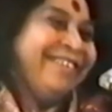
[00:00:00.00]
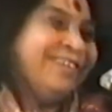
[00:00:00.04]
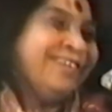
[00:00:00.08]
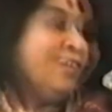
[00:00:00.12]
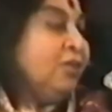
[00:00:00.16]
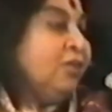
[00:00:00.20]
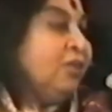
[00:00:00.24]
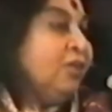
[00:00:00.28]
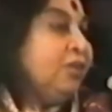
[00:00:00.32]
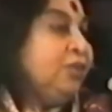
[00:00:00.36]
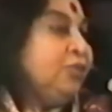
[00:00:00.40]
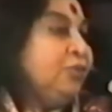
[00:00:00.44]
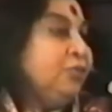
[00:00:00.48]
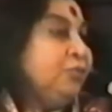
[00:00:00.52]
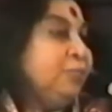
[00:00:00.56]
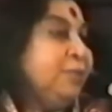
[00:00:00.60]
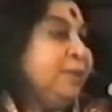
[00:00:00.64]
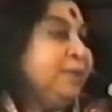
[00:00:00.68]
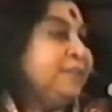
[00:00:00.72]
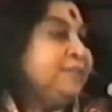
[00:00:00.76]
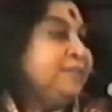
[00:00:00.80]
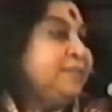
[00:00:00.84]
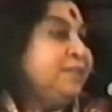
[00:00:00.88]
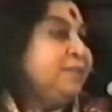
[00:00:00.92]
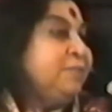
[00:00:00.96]
Or you
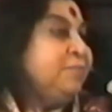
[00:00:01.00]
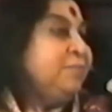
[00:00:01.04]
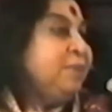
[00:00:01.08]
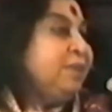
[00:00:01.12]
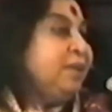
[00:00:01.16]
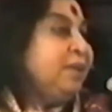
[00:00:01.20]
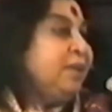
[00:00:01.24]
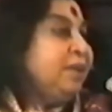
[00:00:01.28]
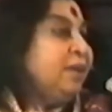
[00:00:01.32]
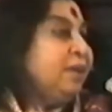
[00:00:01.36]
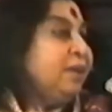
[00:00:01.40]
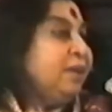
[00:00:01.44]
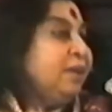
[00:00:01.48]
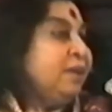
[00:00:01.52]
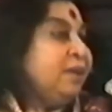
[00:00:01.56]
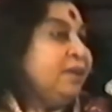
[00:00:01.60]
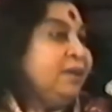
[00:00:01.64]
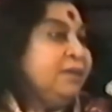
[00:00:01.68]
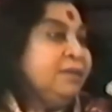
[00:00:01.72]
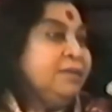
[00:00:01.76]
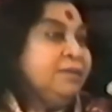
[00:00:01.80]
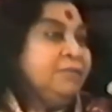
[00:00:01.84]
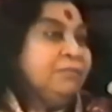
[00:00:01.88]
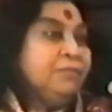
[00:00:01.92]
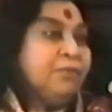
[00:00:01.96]
may see me
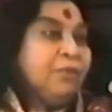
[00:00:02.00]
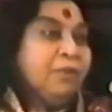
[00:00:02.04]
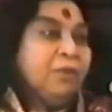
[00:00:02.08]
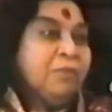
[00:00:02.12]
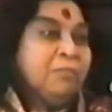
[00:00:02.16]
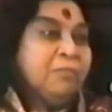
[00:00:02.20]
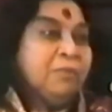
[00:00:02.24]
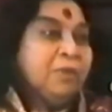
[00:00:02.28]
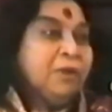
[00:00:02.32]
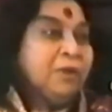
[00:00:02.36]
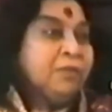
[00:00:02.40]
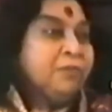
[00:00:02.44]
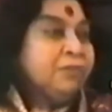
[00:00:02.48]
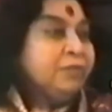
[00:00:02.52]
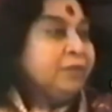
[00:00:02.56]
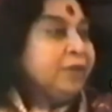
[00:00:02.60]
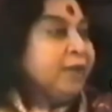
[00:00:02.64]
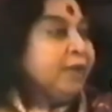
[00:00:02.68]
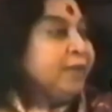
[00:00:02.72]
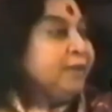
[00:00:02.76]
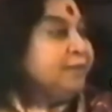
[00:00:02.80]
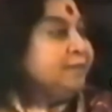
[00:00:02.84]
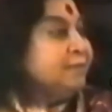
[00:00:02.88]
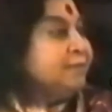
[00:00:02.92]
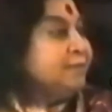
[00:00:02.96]
in the form of
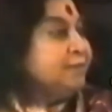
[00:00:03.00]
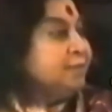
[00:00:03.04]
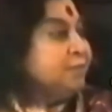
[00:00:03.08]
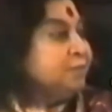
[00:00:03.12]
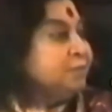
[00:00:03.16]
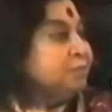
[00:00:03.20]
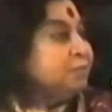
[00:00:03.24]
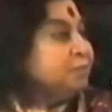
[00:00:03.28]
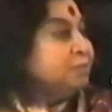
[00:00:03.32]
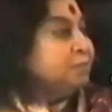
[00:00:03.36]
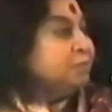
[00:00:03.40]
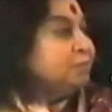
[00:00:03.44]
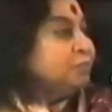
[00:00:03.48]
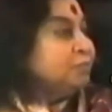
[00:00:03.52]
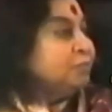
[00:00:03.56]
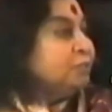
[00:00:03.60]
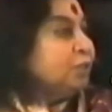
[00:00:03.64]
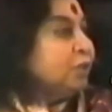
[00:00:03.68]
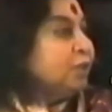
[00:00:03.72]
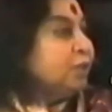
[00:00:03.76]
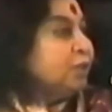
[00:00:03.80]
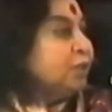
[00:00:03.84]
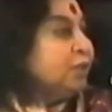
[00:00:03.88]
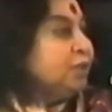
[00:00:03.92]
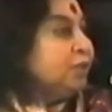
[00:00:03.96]
Christ,
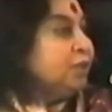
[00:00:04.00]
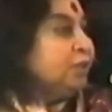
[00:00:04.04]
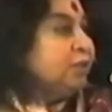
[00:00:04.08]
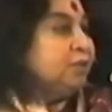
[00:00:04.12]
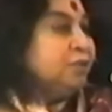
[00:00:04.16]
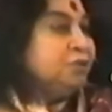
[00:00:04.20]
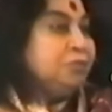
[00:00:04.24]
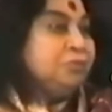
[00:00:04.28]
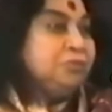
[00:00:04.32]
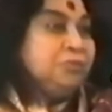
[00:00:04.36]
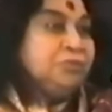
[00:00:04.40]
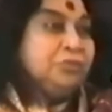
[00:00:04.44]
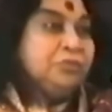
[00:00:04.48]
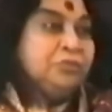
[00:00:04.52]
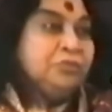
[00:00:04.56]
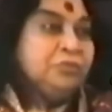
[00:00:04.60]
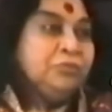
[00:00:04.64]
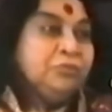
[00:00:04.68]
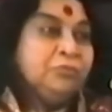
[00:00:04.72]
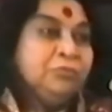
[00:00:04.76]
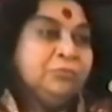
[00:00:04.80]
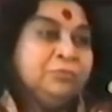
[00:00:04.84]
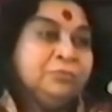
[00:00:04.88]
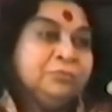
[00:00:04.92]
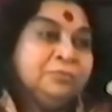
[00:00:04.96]
walking into your
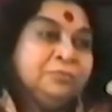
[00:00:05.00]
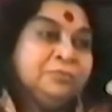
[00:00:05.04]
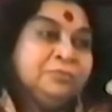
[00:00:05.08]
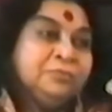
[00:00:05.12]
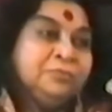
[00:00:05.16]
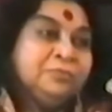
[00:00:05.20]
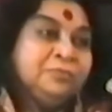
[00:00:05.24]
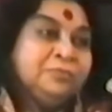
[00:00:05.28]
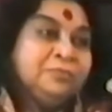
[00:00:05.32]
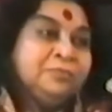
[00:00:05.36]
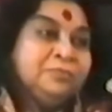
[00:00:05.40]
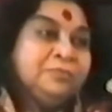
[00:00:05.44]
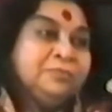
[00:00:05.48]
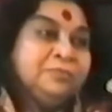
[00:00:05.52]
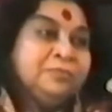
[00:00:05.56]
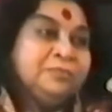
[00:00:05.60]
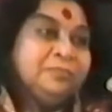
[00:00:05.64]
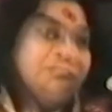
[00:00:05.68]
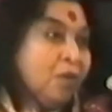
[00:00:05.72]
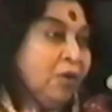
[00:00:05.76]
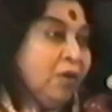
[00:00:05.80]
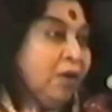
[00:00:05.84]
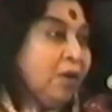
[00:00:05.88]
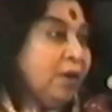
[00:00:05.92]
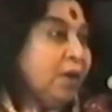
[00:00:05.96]
room,
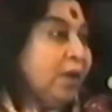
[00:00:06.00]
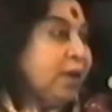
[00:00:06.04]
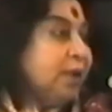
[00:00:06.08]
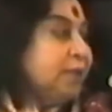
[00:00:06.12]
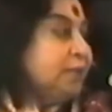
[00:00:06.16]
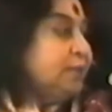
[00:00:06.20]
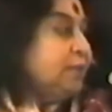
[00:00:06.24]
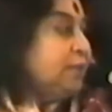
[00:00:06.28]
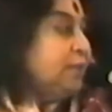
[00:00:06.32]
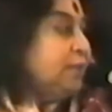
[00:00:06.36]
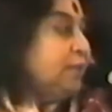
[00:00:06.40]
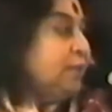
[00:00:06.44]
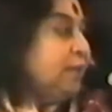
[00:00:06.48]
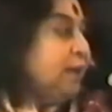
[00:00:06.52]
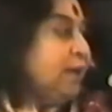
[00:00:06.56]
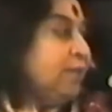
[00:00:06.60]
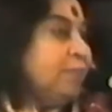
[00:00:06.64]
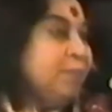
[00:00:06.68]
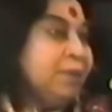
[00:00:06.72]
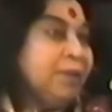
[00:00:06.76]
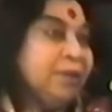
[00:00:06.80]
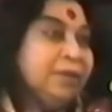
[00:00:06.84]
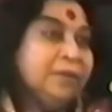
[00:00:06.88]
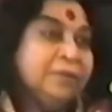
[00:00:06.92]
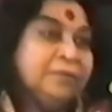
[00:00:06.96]
or as Sri
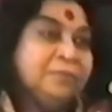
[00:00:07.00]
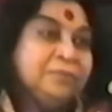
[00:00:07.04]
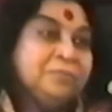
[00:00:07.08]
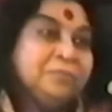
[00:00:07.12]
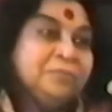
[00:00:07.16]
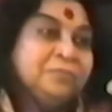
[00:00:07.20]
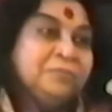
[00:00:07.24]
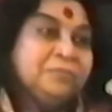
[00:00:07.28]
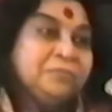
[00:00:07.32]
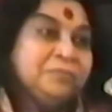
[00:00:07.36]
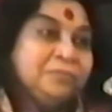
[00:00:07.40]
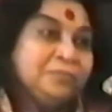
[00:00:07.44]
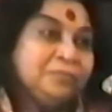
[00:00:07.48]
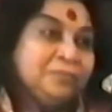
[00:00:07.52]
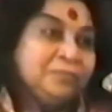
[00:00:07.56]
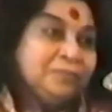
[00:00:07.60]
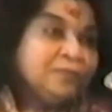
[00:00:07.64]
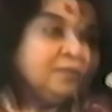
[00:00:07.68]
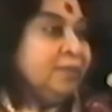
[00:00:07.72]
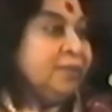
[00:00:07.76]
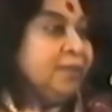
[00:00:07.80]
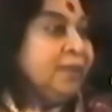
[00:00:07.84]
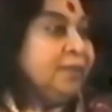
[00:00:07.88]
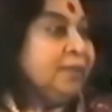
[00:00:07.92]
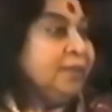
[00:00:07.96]
Rama.
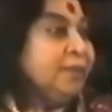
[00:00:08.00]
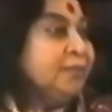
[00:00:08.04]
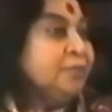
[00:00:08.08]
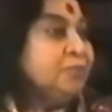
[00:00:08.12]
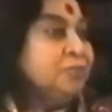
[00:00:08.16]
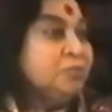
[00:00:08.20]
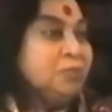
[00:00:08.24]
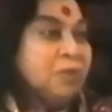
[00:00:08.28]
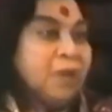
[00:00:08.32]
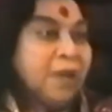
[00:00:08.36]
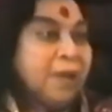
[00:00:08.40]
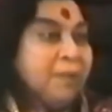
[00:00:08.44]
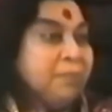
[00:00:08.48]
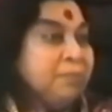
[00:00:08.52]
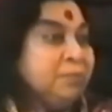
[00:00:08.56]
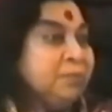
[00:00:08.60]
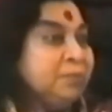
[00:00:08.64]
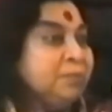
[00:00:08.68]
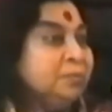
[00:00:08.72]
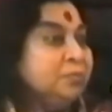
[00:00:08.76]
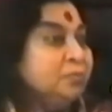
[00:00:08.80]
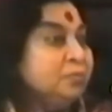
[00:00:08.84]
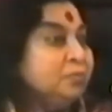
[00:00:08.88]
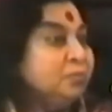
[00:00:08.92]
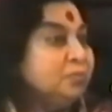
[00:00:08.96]
That has to happen.
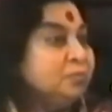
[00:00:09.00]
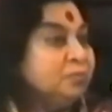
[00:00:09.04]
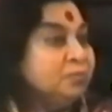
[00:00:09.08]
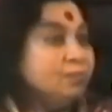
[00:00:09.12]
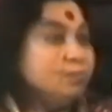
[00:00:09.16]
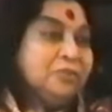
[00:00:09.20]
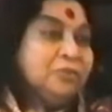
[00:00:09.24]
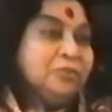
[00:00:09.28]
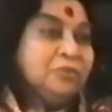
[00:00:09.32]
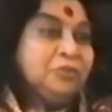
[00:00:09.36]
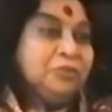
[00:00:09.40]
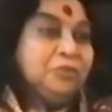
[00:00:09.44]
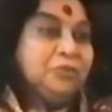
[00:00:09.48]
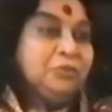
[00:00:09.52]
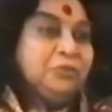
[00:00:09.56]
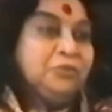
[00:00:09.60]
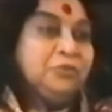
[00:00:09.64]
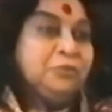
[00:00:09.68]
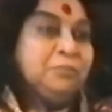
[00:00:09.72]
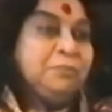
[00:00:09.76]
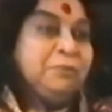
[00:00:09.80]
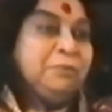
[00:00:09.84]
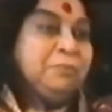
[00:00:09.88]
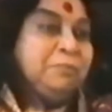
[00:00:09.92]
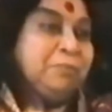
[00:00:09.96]
So you
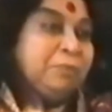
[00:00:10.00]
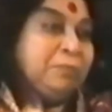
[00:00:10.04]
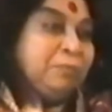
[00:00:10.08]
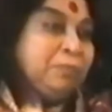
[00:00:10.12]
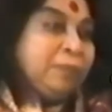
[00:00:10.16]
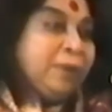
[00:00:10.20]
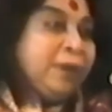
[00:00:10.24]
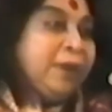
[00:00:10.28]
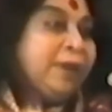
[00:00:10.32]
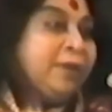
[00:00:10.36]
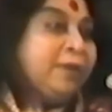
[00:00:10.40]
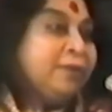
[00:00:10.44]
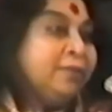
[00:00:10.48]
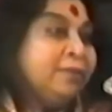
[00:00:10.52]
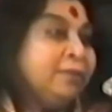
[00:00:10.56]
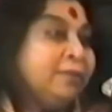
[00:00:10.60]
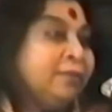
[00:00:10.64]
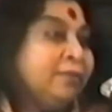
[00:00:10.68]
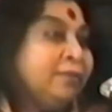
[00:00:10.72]
should be prepared.